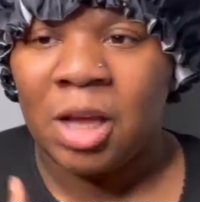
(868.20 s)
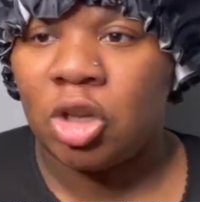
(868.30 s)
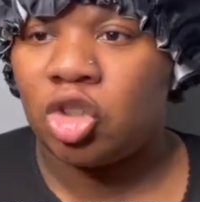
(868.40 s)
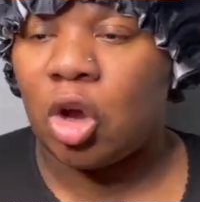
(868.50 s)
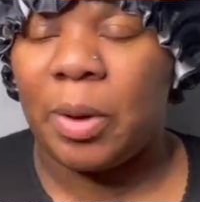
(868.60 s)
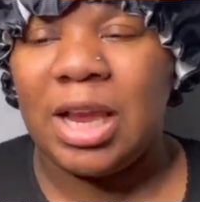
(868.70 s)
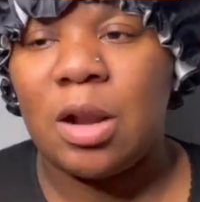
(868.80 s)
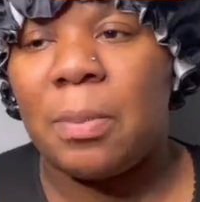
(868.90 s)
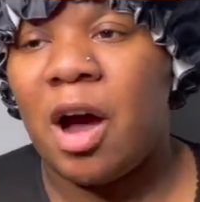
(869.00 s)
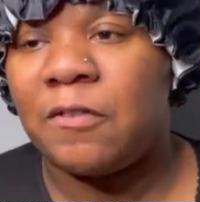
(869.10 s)
So we're in
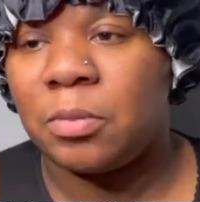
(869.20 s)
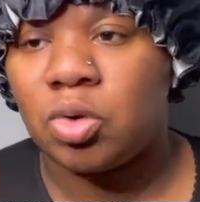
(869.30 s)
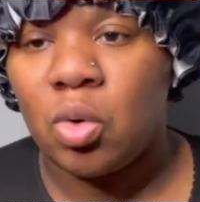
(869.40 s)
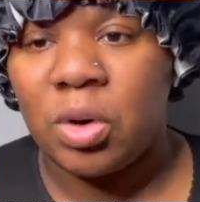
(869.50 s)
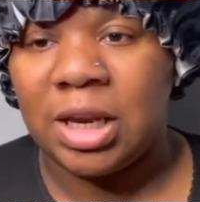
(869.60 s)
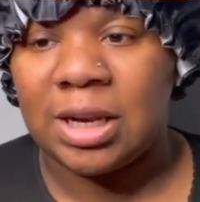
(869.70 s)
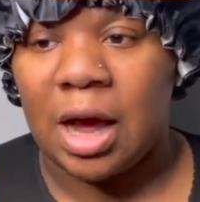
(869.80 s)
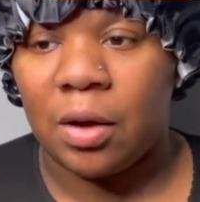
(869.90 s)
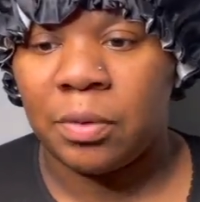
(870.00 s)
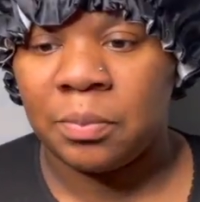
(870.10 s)
the bathroom talking
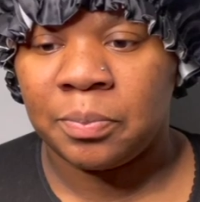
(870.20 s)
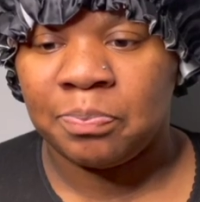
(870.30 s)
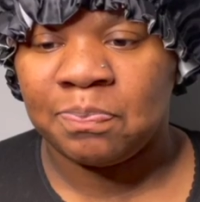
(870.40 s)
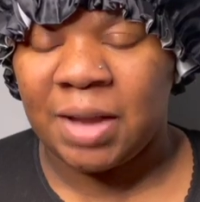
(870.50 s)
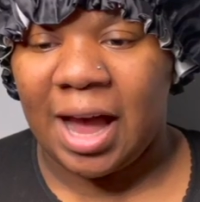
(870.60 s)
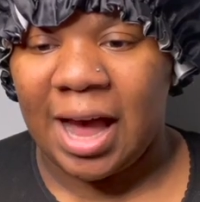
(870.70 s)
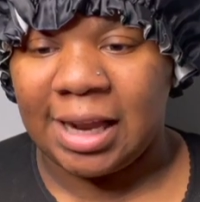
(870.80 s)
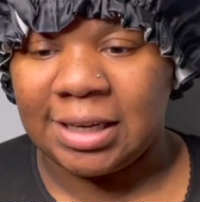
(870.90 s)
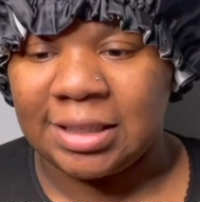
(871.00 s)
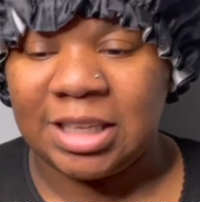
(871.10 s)
now,
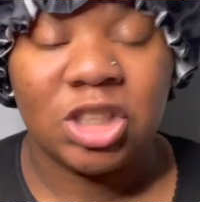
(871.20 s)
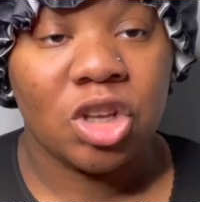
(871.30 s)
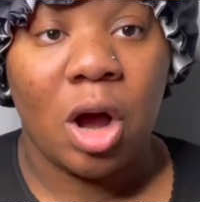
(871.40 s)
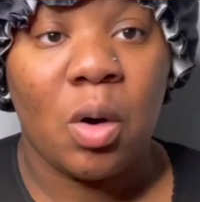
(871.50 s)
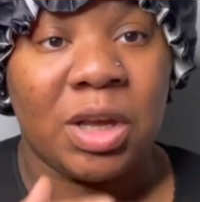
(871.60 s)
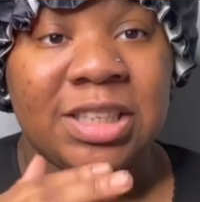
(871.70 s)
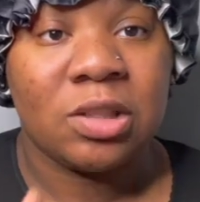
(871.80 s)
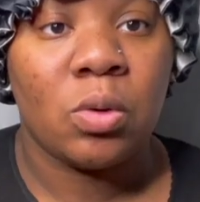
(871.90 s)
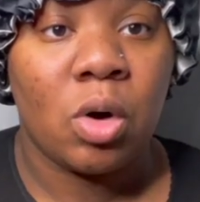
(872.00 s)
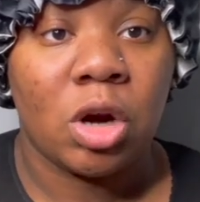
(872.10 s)
and this girl is
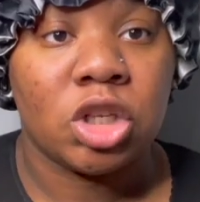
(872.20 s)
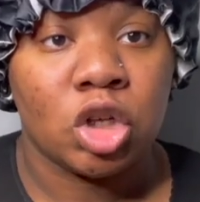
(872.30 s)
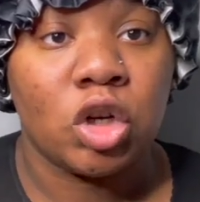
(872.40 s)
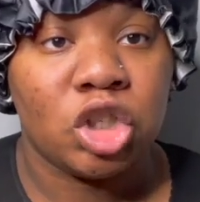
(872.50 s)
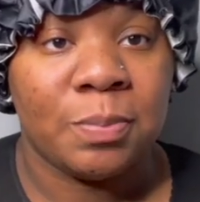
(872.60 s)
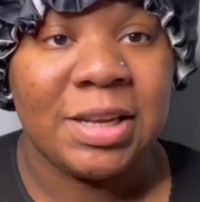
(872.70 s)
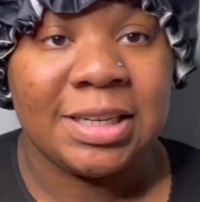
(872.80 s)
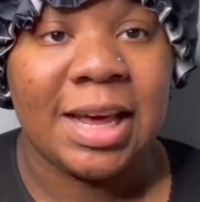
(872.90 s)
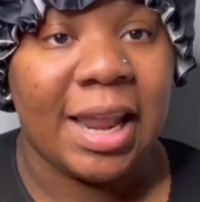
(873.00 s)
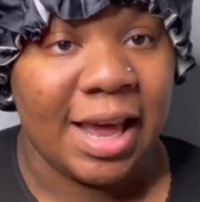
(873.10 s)
still going on social
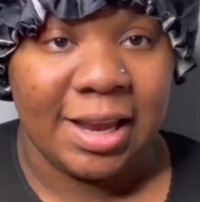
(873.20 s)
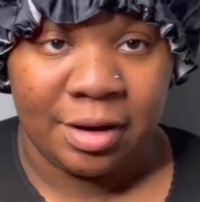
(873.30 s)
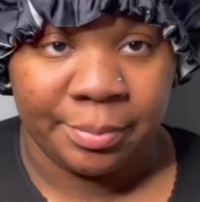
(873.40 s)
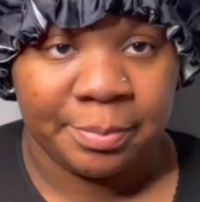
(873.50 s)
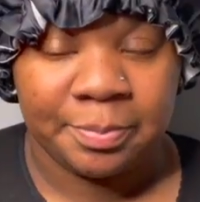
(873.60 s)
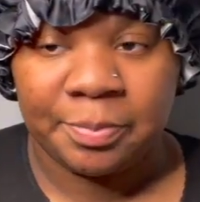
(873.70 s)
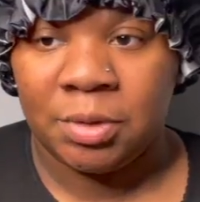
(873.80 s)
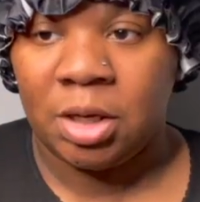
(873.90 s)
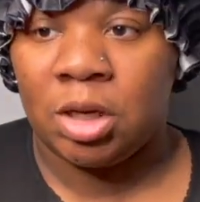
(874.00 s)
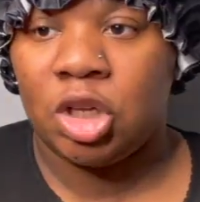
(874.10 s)
media lying.
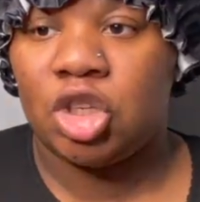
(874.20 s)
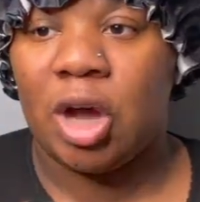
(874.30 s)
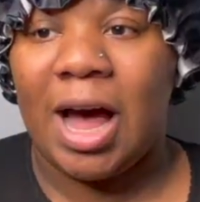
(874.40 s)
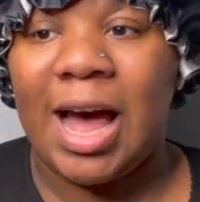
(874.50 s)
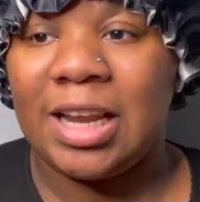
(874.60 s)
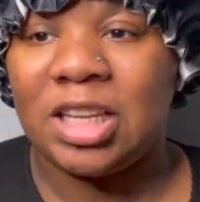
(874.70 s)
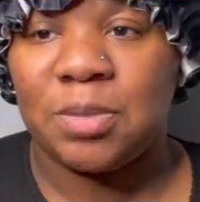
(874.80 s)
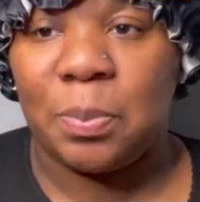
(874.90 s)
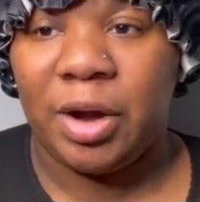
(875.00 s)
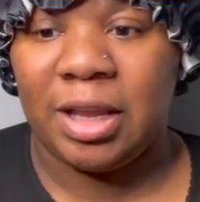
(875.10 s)
So at this
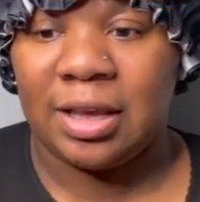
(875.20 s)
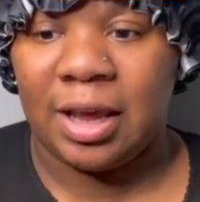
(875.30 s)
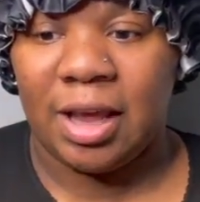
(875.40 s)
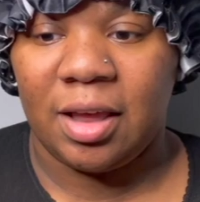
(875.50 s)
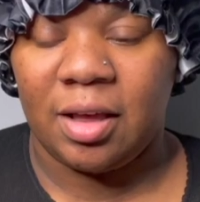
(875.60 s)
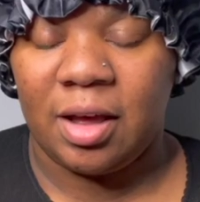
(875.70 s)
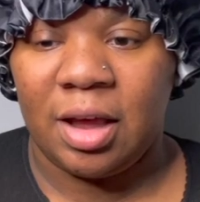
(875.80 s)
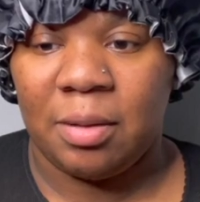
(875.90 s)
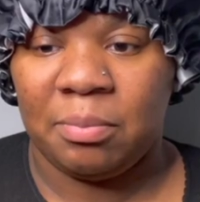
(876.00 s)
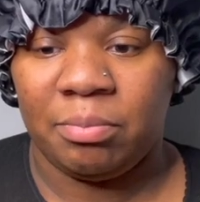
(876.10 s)
point, yeah,
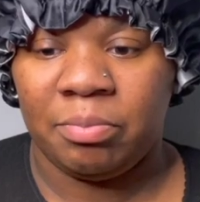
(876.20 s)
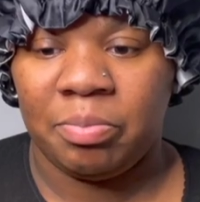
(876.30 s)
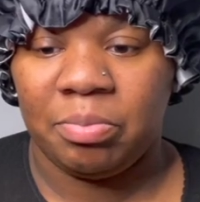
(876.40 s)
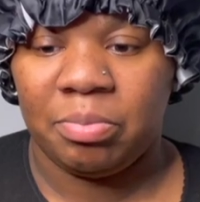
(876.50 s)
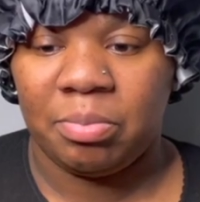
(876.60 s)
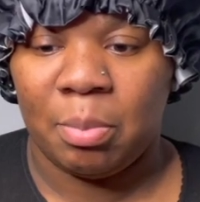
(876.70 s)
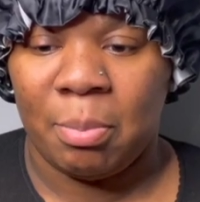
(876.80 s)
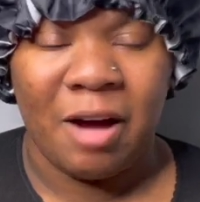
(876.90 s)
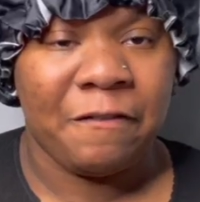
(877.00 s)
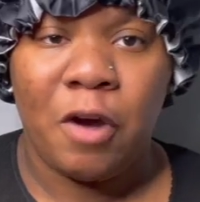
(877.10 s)

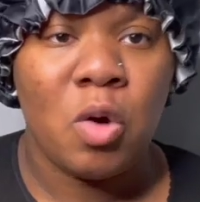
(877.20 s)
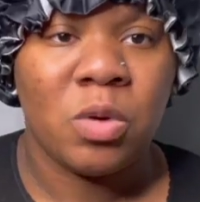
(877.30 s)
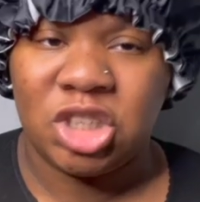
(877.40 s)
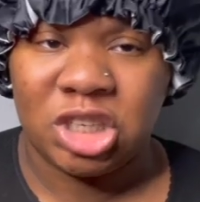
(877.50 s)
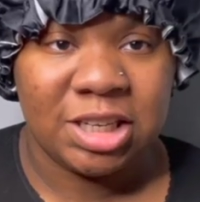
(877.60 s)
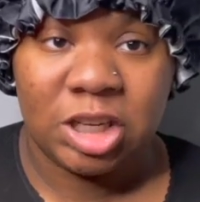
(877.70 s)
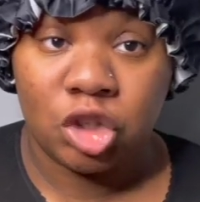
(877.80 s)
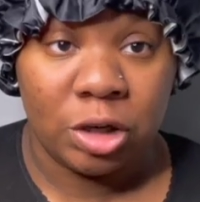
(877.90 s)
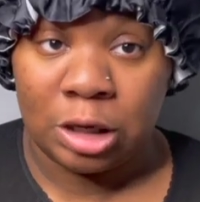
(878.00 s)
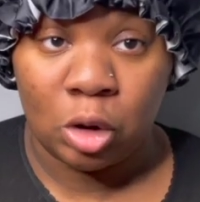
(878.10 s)
my phone was just
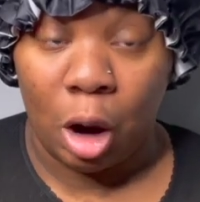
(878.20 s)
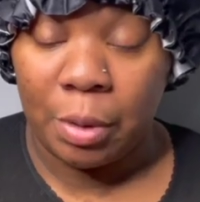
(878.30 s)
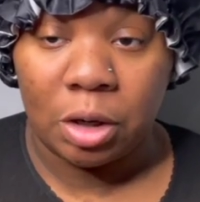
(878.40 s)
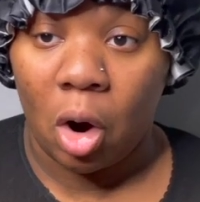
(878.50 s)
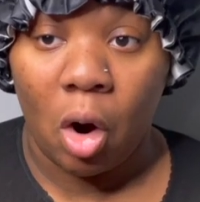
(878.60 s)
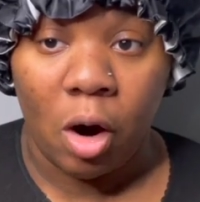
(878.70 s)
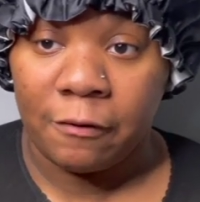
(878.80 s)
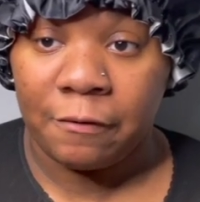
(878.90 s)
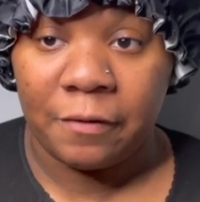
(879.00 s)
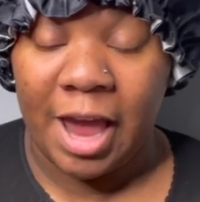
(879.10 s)
literally going
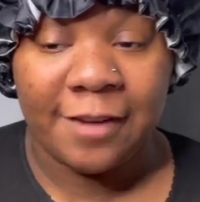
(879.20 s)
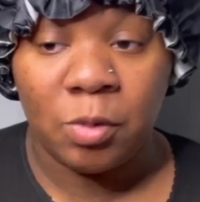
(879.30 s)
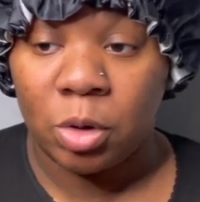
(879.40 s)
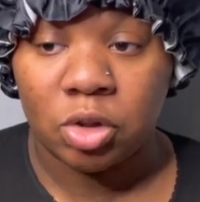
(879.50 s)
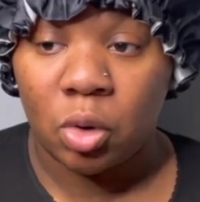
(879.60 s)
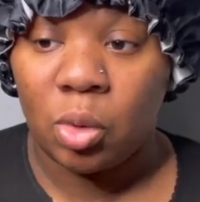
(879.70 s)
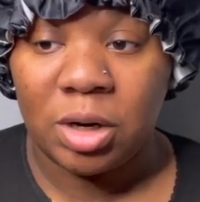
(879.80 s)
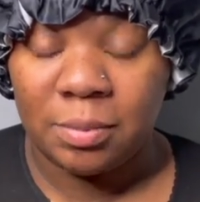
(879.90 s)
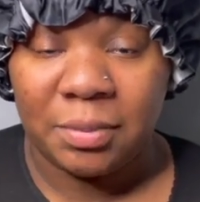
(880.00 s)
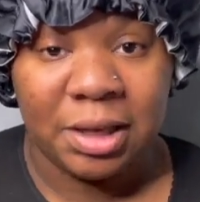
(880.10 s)
off. Everyone's
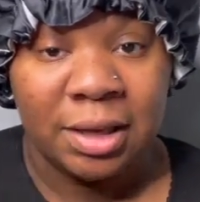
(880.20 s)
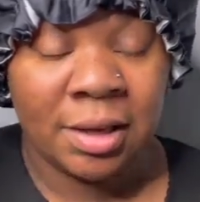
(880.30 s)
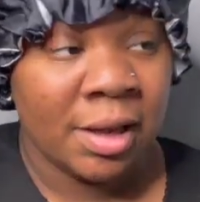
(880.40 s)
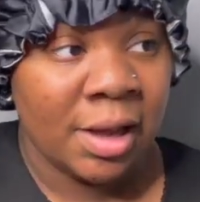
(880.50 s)
calling me.